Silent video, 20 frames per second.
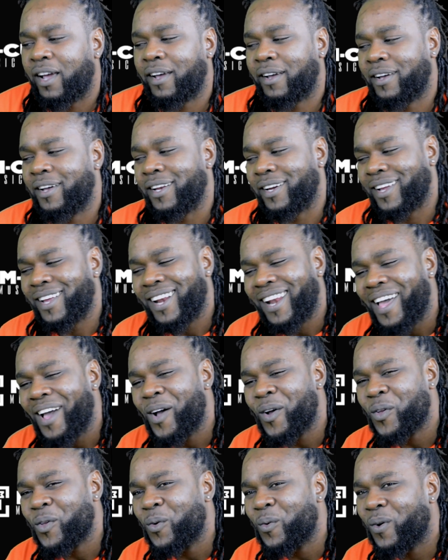could
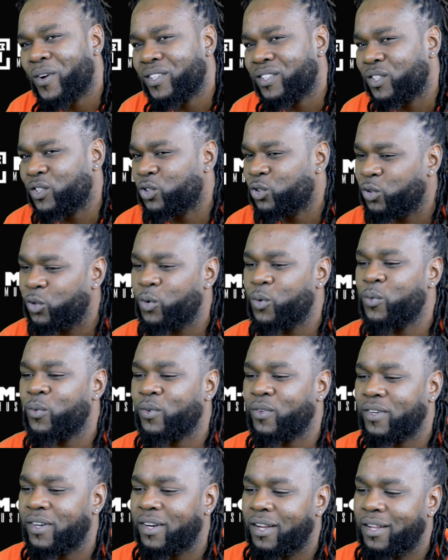clown you on the truth
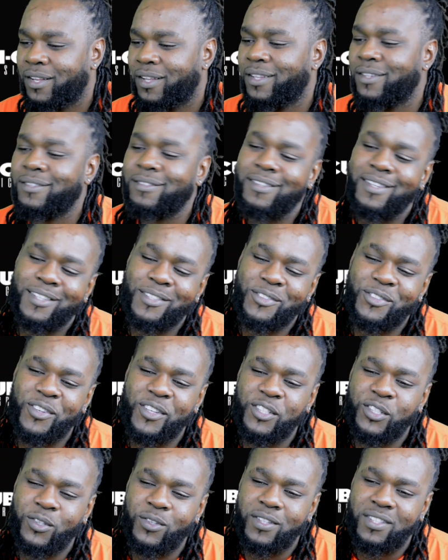and still
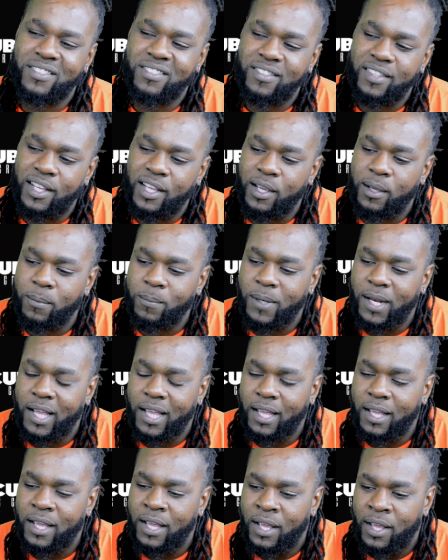treat you the same, like
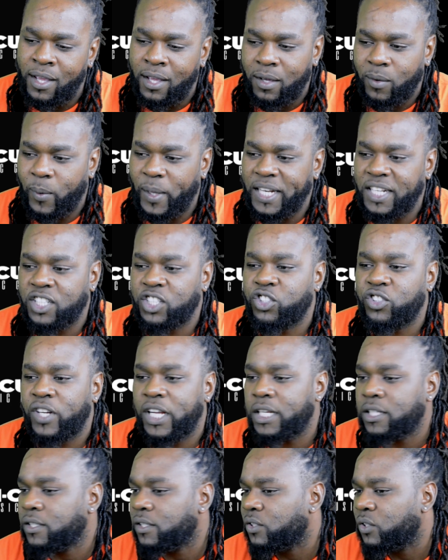when a
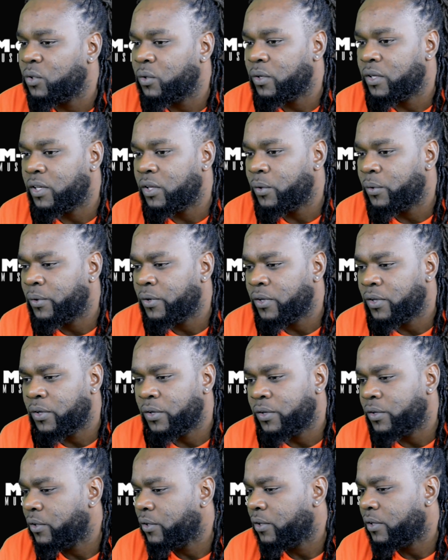stranger do it, you
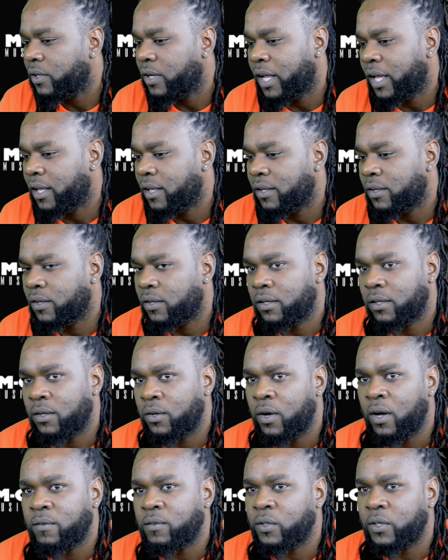
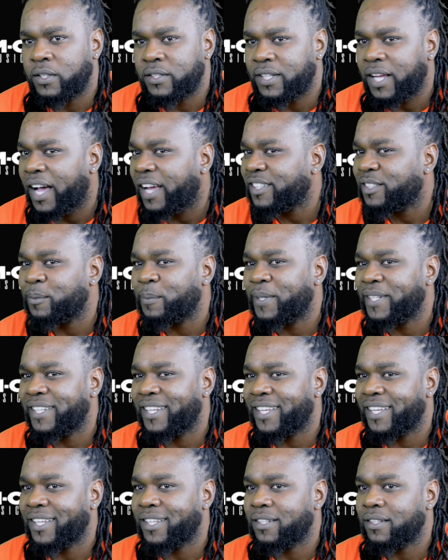have no attachment
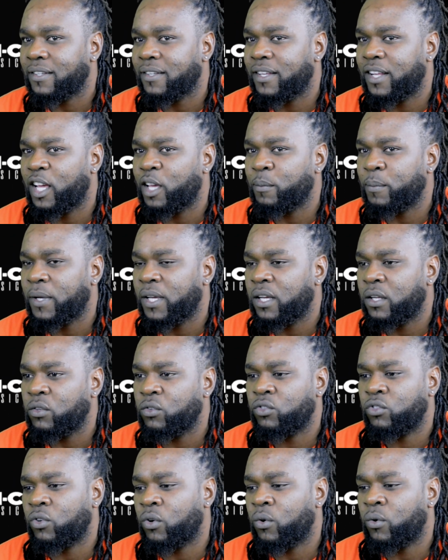there. You know what I mean?
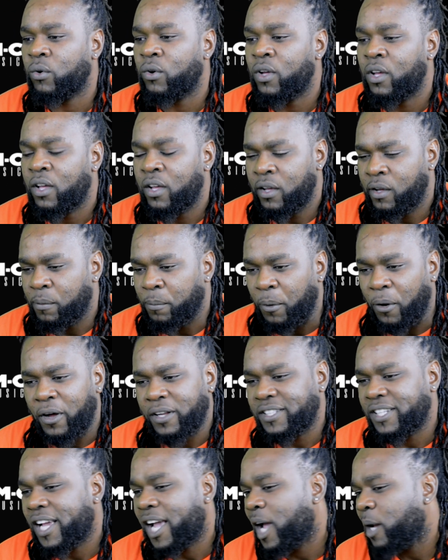So more
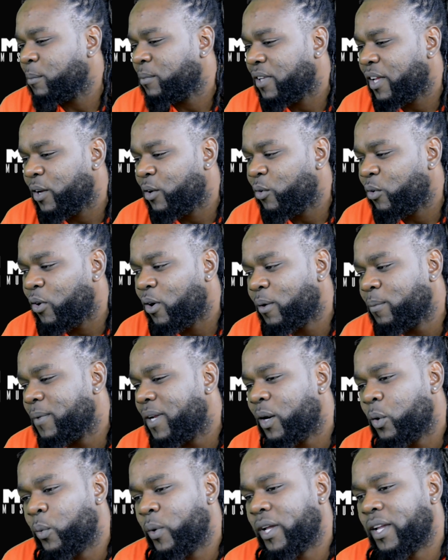times I grew up
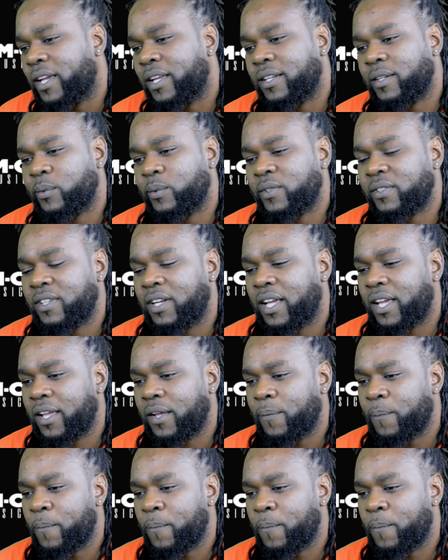that way, and it was like